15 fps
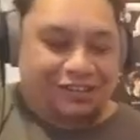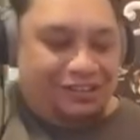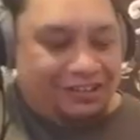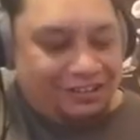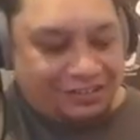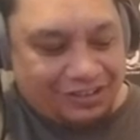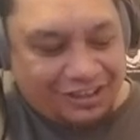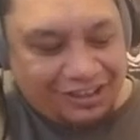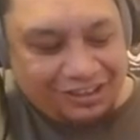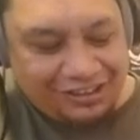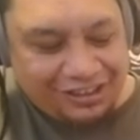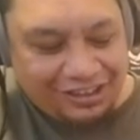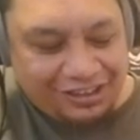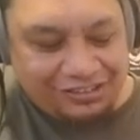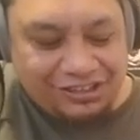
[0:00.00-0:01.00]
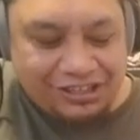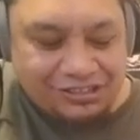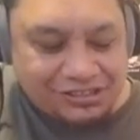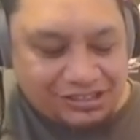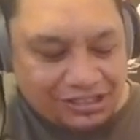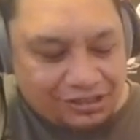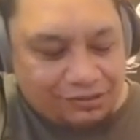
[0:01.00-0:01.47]
Okay, and then
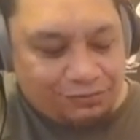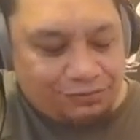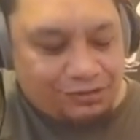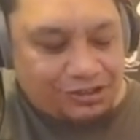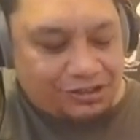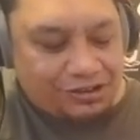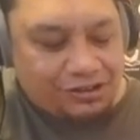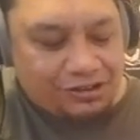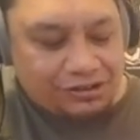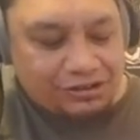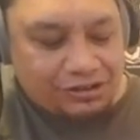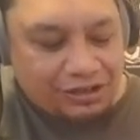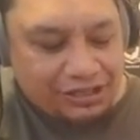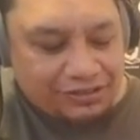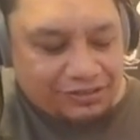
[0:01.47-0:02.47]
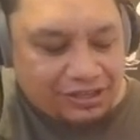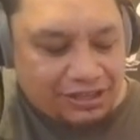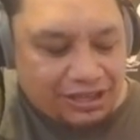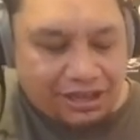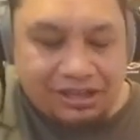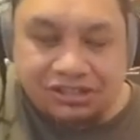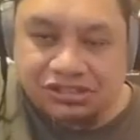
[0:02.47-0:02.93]
2nd finger on the
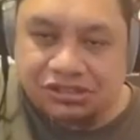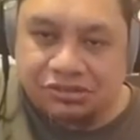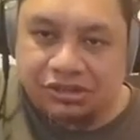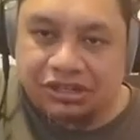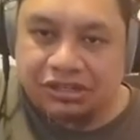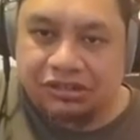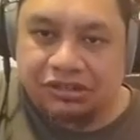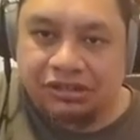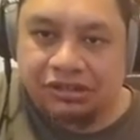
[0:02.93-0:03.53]
A string